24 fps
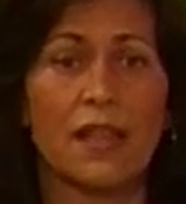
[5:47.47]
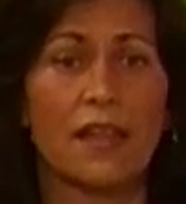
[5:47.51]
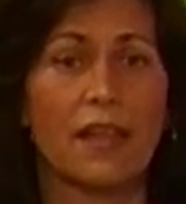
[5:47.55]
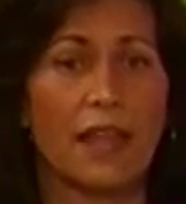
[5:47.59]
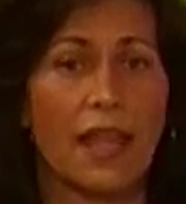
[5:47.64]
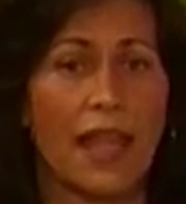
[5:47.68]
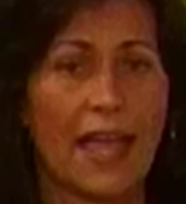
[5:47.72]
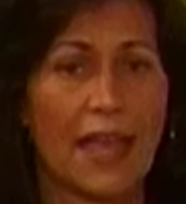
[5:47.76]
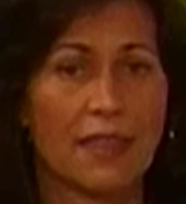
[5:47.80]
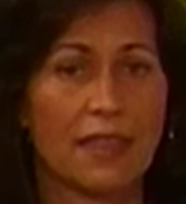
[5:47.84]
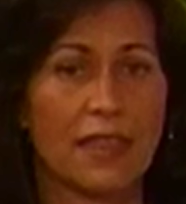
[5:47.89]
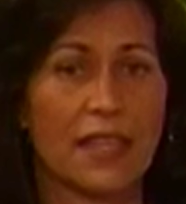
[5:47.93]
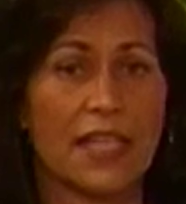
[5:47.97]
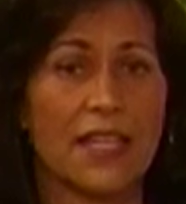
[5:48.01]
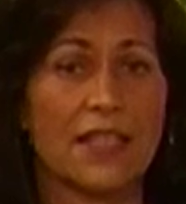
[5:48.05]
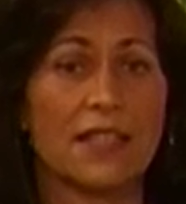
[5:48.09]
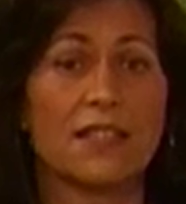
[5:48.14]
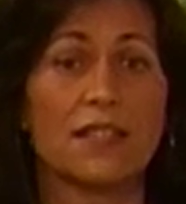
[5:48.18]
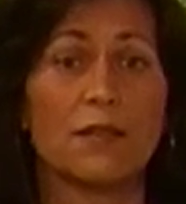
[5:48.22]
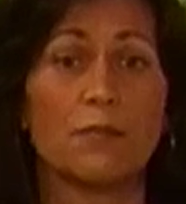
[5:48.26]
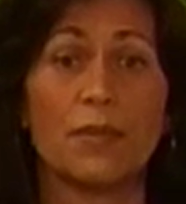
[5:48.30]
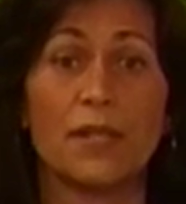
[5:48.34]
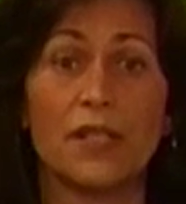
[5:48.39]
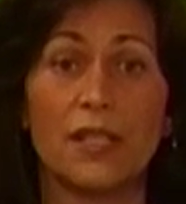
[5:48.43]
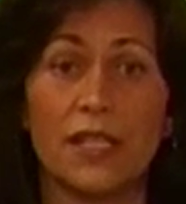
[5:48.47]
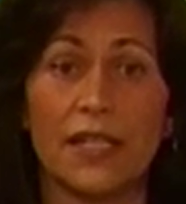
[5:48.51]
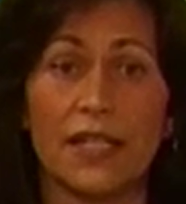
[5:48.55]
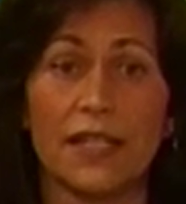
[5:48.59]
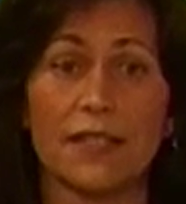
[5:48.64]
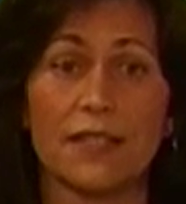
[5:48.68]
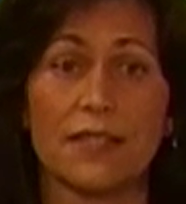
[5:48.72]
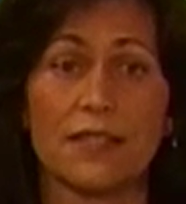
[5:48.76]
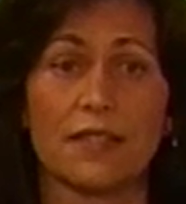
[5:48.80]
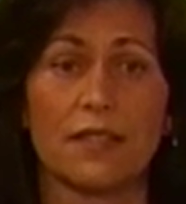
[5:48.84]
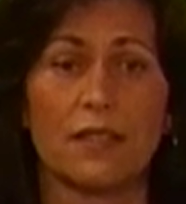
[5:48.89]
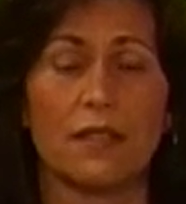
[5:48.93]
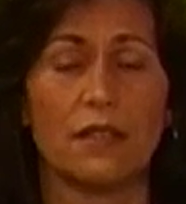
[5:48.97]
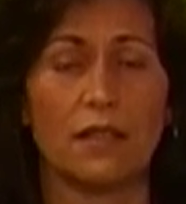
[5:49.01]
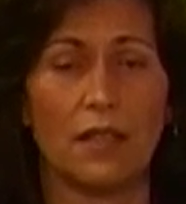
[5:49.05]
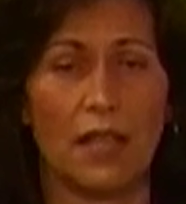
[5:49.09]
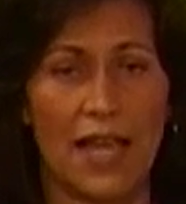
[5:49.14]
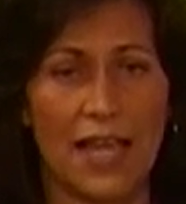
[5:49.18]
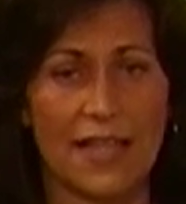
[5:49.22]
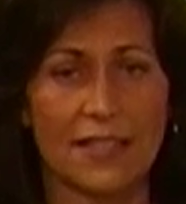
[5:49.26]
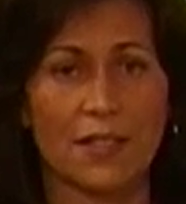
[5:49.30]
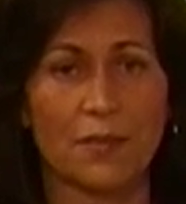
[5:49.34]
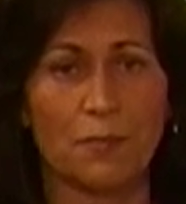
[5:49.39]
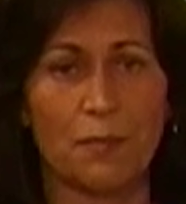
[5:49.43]
Kathleen Sebelius
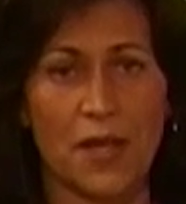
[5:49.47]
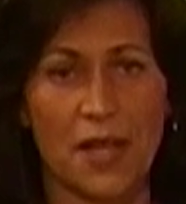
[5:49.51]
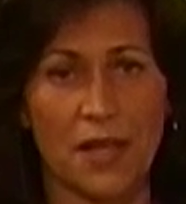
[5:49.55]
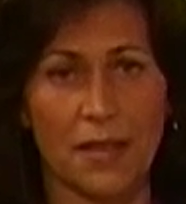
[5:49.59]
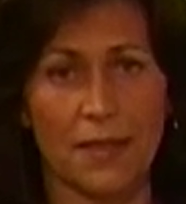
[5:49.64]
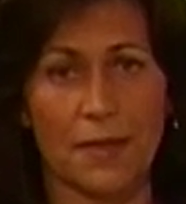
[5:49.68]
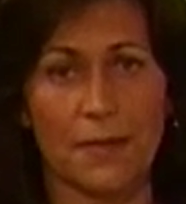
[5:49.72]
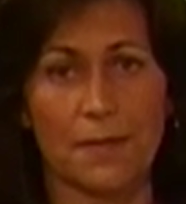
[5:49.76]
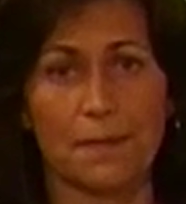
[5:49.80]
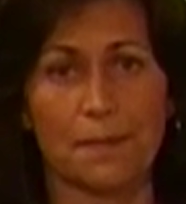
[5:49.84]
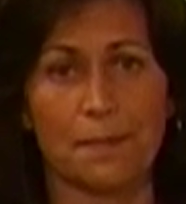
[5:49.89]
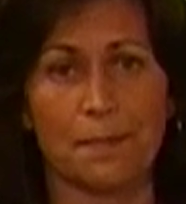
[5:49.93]
last month.